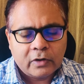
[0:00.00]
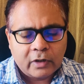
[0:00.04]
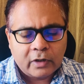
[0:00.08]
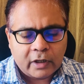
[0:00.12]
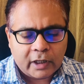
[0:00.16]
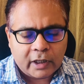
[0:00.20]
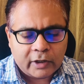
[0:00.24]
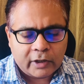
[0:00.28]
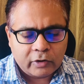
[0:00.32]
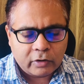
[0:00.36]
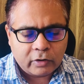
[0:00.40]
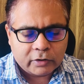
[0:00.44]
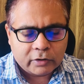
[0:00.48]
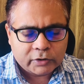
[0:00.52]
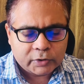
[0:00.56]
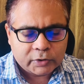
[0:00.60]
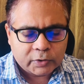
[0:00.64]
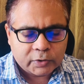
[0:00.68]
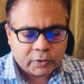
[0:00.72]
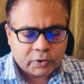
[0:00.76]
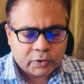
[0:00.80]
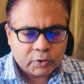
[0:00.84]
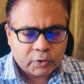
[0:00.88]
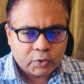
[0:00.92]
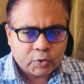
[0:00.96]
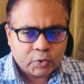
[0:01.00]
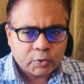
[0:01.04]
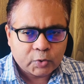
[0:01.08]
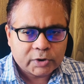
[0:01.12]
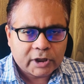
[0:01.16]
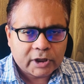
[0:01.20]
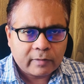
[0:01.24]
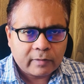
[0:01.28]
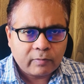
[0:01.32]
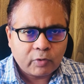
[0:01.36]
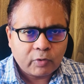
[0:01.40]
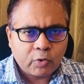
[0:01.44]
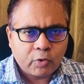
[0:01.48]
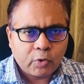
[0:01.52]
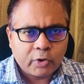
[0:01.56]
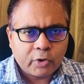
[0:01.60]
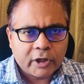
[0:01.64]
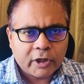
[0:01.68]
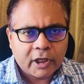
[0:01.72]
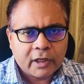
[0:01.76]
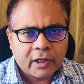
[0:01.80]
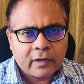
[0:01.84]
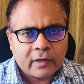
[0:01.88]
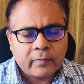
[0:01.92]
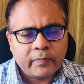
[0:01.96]
and also you do some
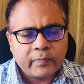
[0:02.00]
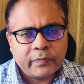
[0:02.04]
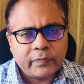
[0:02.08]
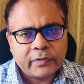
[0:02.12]
coding,